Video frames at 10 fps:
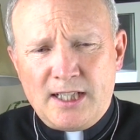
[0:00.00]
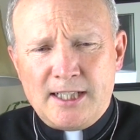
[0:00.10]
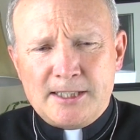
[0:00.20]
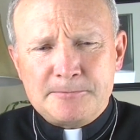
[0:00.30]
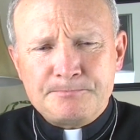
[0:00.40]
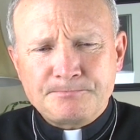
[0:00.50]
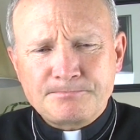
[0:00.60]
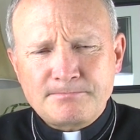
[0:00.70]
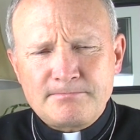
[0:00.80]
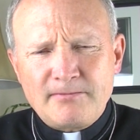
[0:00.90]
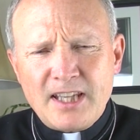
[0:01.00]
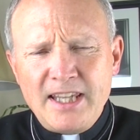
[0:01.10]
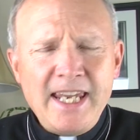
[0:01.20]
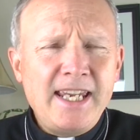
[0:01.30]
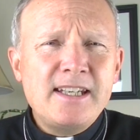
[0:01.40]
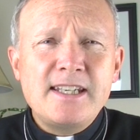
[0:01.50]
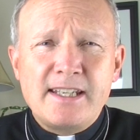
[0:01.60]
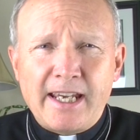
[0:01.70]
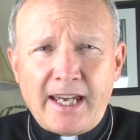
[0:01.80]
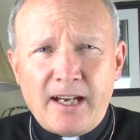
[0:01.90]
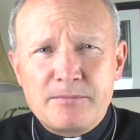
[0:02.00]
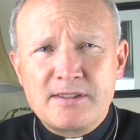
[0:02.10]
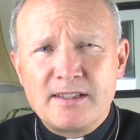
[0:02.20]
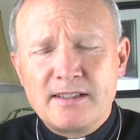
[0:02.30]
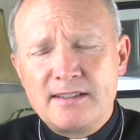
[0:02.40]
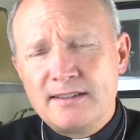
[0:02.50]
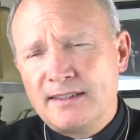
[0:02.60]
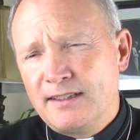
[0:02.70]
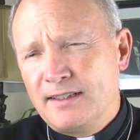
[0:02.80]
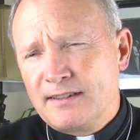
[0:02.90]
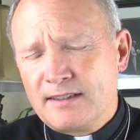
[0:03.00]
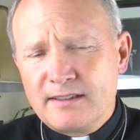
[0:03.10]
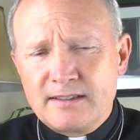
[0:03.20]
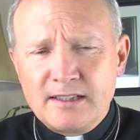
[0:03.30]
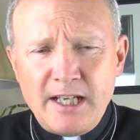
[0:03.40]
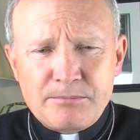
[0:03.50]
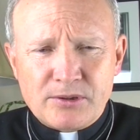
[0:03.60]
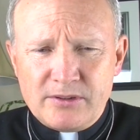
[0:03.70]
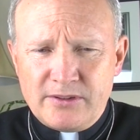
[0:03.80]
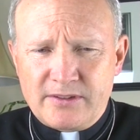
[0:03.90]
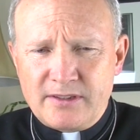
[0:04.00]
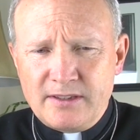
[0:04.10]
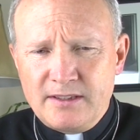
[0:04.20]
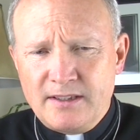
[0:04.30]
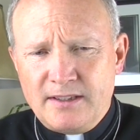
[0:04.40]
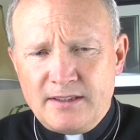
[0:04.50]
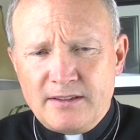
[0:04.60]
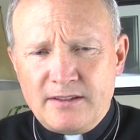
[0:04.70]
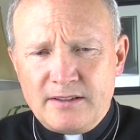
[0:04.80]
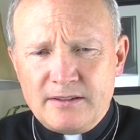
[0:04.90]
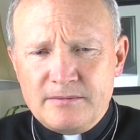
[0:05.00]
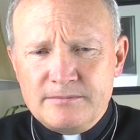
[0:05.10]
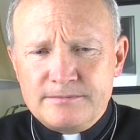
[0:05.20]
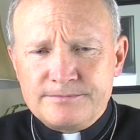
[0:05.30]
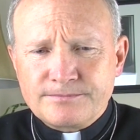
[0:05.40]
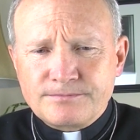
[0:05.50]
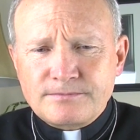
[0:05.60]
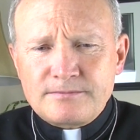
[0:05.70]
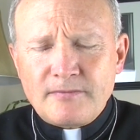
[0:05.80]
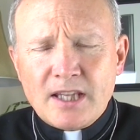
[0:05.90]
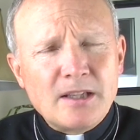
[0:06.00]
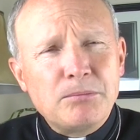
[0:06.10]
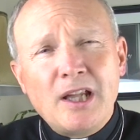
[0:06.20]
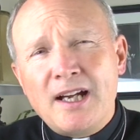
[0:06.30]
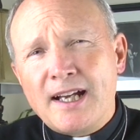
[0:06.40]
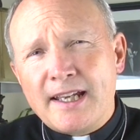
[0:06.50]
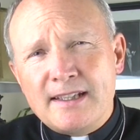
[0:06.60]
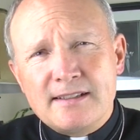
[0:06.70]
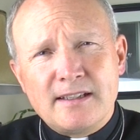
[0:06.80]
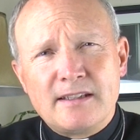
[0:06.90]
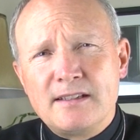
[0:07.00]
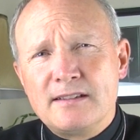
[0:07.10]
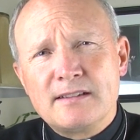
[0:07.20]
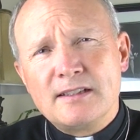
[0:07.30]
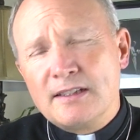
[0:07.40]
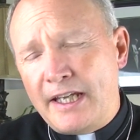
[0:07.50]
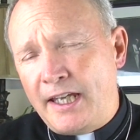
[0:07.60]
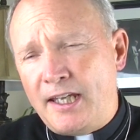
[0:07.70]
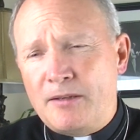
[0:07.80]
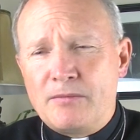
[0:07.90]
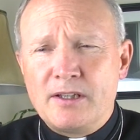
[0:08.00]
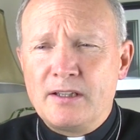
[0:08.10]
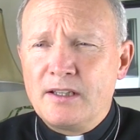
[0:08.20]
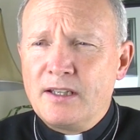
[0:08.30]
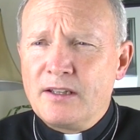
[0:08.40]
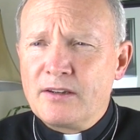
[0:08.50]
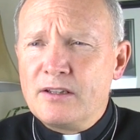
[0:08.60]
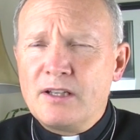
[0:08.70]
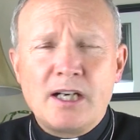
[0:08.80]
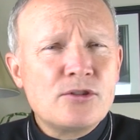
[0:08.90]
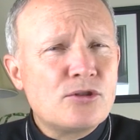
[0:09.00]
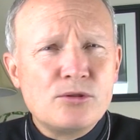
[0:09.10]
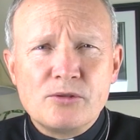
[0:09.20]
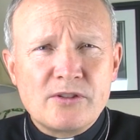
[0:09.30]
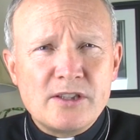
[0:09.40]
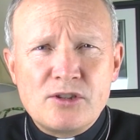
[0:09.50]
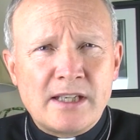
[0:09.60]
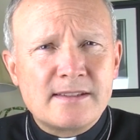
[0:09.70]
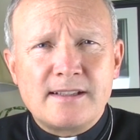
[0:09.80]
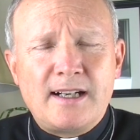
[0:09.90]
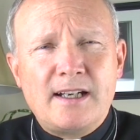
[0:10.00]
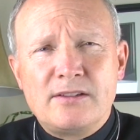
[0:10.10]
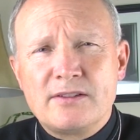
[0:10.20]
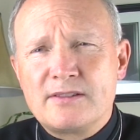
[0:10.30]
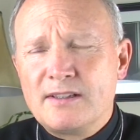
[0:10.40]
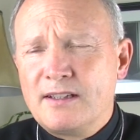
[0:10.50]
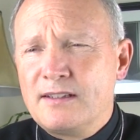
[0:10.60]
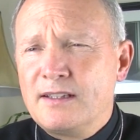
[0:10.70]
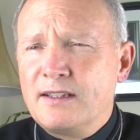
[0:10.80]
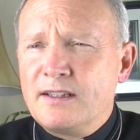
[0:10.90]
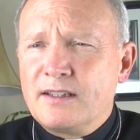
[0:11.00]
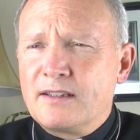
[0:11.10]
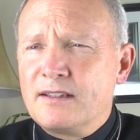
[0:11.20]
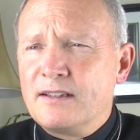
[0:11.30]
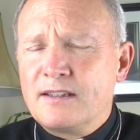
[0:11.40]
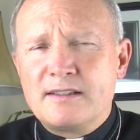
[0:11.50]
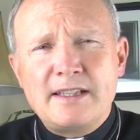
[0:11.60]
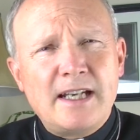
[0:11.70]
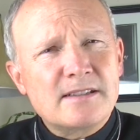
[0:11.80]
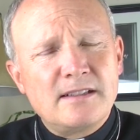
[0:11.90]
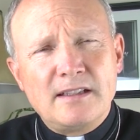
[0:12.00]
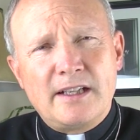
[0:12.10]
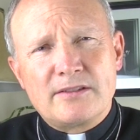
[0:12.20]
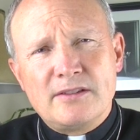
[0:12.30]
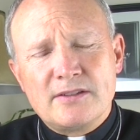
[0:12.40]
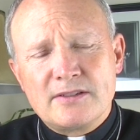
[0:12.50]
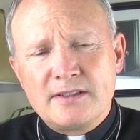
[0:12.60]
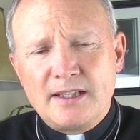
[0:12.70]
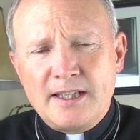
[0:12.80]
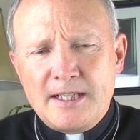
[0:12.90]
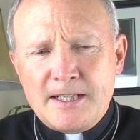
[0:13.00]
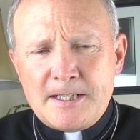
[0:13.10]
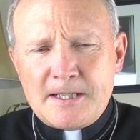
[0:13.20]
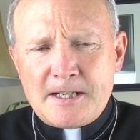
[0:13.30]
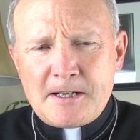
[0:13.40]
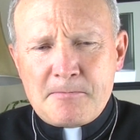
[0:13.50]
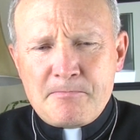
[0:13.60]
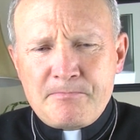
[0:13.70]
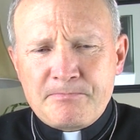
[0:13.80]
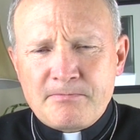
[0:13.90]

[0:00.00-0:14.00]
um, the handicapped, uh, the, the, the lepers, the, the, the blind, the, the lame, the, the non-Jews, the Gentiles, the, the, the tax collectors. Um,